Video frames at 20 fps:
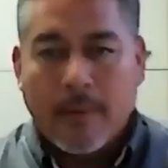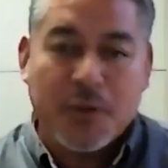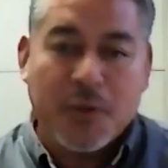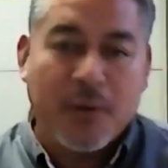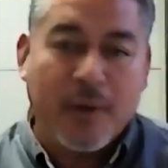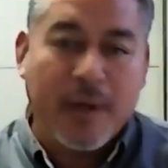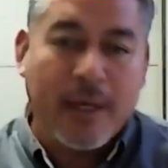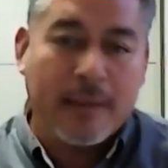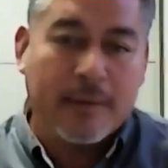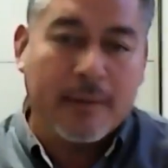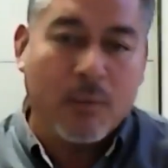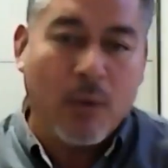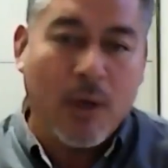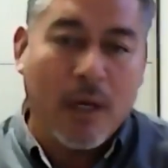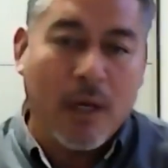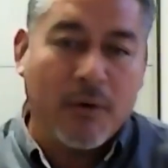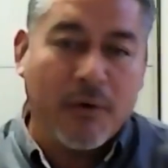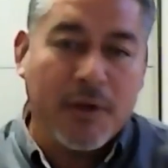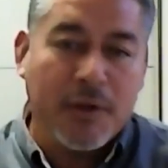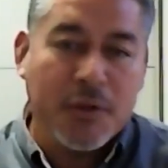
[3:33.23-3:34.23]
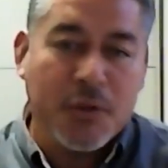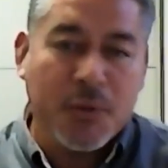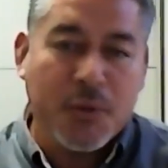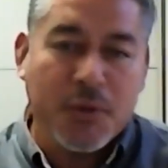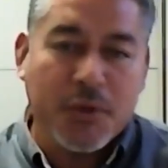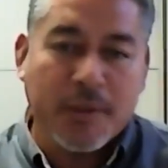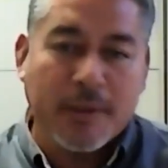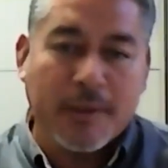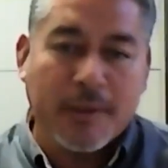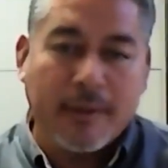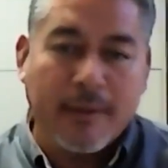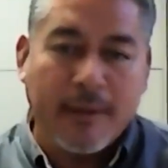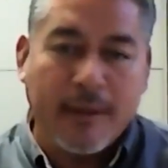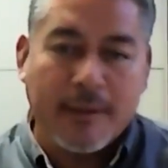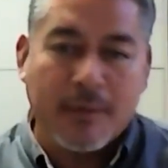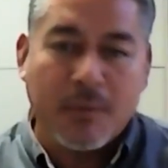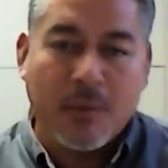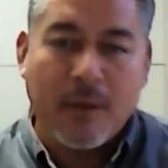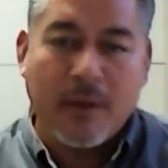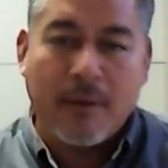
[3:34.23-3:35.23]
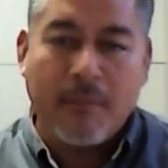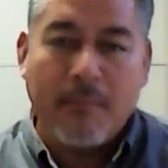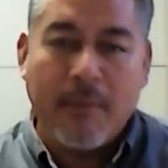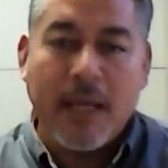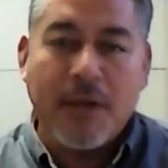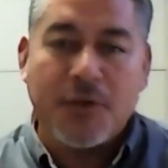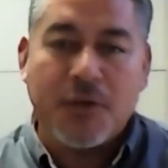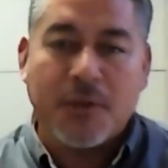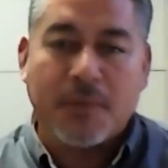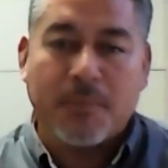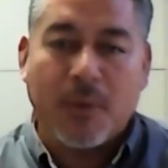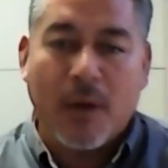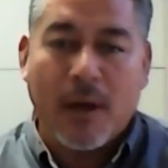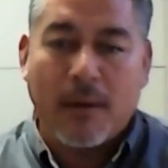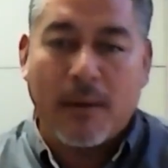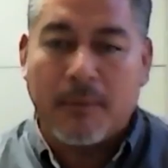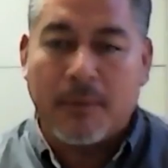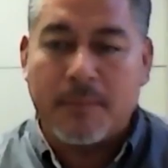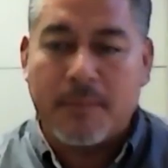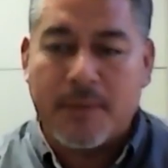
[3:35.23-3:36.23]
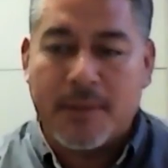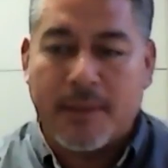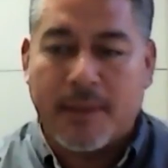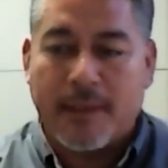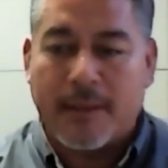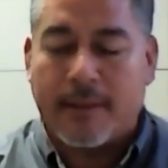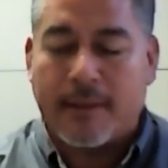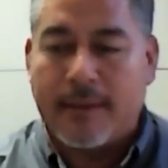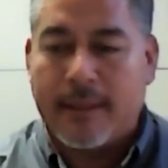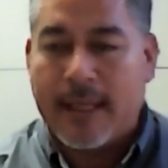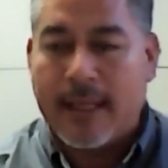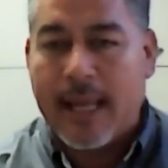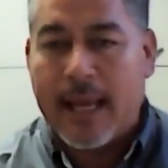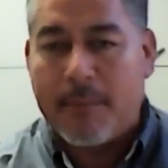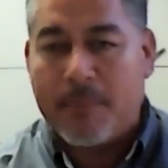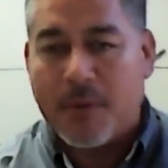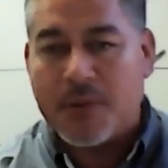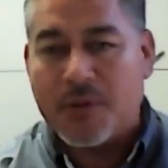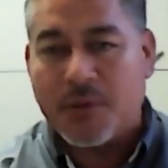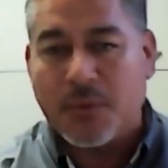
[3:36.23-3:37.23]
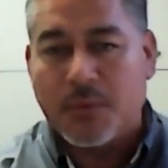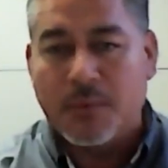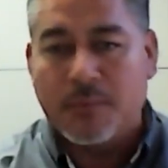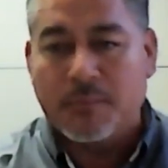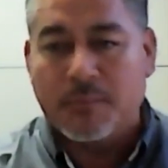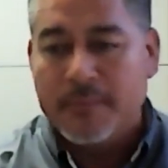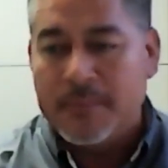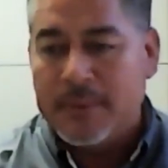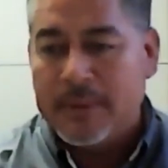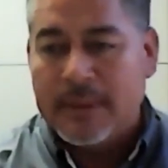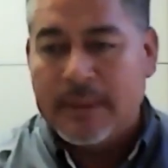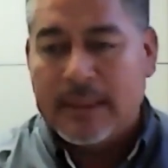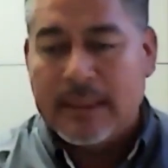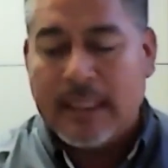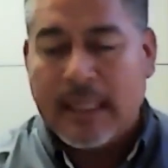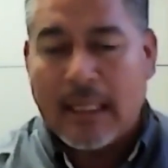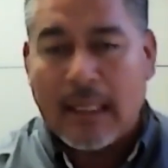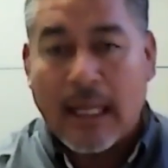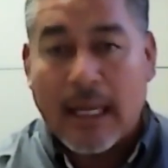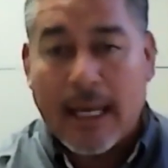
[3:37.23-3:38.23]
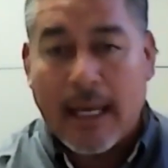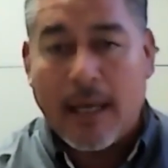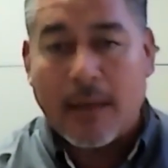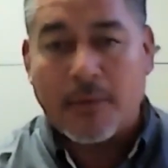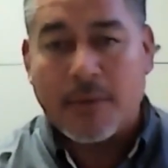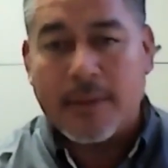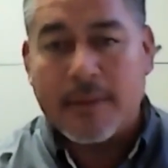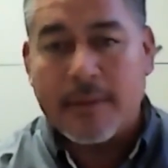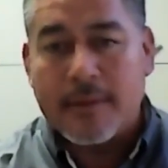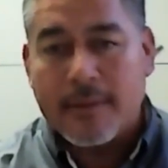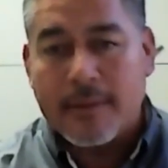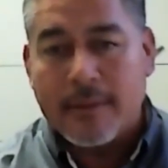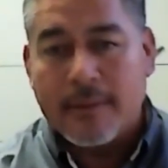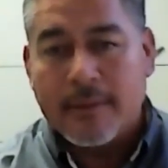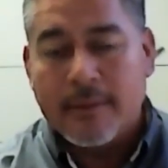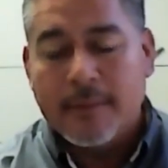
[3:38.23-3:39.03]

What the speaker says: That is correct. Water intrusion. That's one of the major problems that happens to a lot of houses.